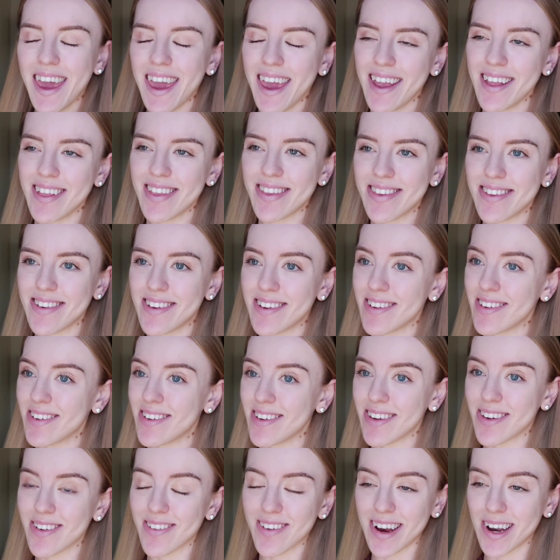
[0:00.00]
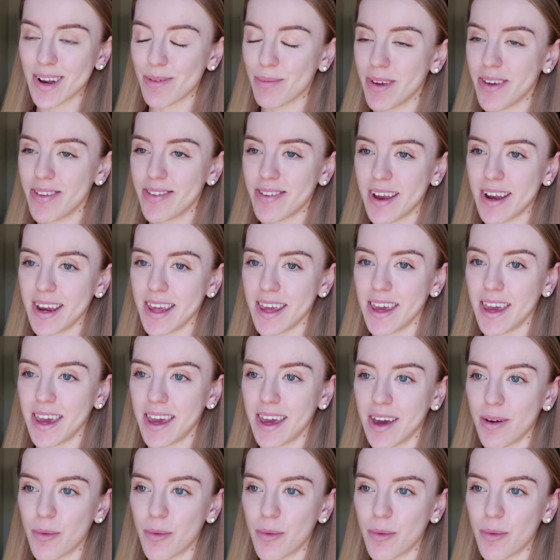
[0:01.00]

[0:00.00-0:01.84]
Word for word: It's still incredibly sunny.